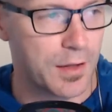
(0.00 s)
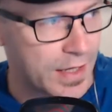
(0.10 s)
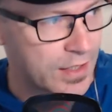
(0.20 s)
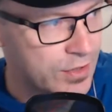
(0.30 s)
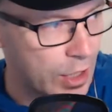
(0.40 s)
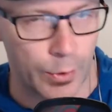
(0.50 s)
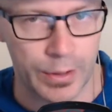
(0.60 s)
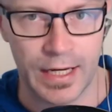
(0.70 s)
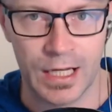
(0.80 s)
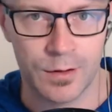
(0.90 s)
thanks to
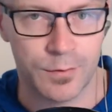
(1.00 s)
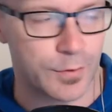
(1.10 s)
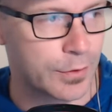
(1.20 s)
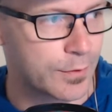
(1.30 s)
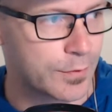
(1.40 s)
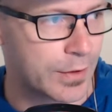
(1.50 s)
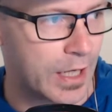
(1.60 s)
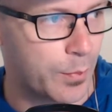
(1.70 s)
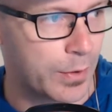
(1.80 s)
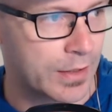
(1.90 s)
Owen Allen for
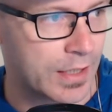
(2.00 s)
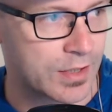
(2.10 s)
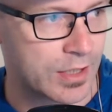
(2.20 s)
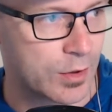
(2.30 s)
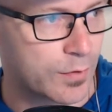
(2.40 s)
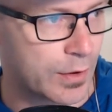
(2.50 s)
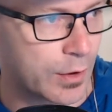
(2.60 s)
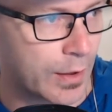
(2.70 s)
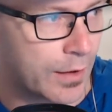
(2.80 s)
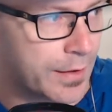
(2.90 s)
helping us get off
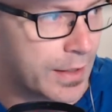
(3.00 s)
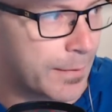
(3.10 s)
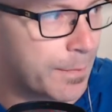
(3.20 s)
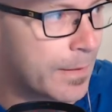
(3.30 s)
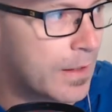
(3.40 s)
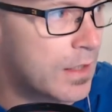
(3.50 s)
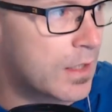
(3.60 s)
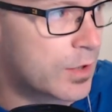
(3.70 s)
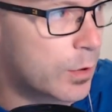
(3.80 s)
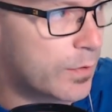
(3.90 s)
the ground there.
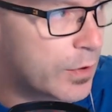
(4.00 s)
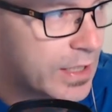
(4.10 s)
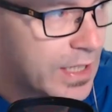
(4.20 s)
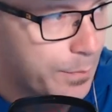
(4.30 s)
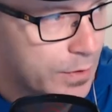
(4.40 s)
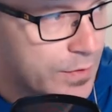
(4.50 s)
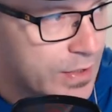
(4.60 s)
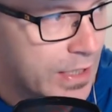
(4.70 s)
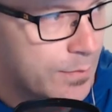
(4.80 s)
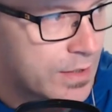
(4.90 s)
So we've got a couple of
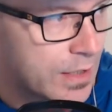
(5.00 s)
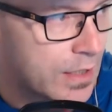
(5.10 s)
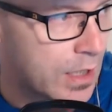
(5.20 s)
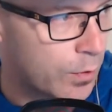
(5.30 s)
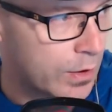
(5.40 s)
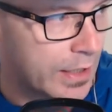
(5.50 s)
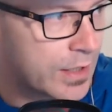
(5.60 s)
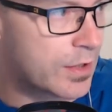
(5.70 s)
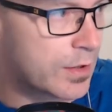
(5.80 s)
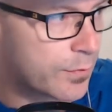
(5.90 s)
teams that are
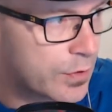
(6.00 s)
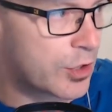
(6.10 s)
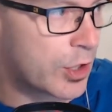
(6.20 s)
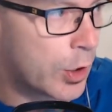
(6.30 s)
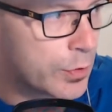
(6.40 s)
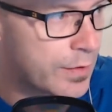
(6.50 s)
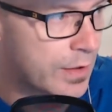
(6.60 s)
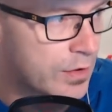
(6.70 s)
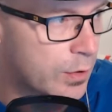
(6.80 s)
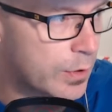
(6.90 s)
related to different shows and
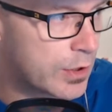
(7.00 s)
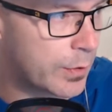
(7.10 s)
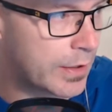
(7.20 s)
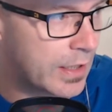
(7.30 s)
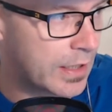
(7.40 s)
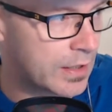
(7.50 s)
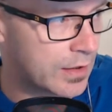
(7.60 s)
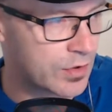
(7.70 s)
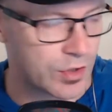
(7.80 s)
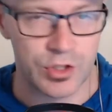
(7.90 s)
things that we're doing, and
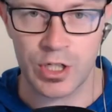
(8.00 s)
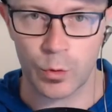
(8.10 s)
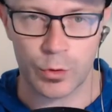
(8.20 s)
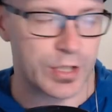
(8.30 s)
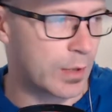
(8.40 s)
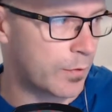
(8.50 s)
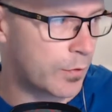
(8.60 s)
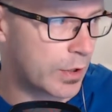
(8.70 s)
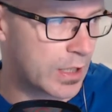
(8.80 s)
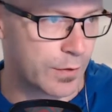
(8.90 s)
then there's a general team
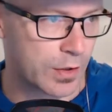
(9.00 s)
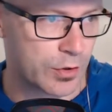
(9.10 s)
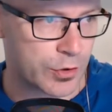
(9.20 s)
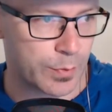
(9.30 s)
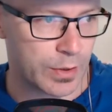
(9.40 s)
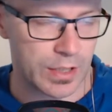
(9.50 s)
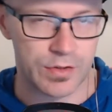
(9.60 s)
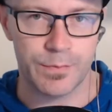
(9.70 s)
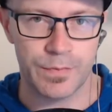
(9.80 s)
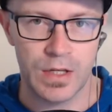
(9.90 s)
we've got here for
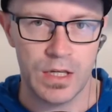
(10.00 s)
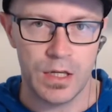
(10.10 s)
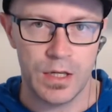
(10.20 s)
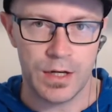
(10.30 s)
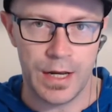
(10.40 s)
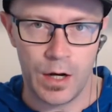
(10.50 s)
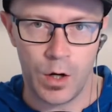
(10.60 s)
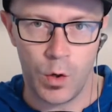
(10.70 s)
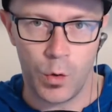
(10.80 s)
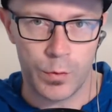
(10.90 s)
contributors.
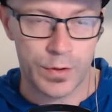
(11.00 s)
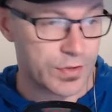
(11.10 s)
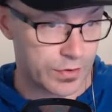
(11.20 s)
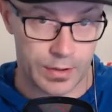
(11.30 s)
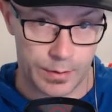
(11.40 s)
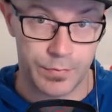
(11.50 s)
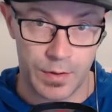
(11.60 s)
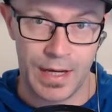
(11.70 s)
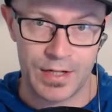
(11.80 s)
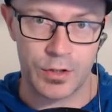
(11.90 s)
Now, this is
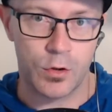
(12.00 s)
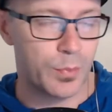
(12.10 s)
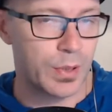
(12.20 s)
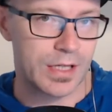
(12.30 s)
the magical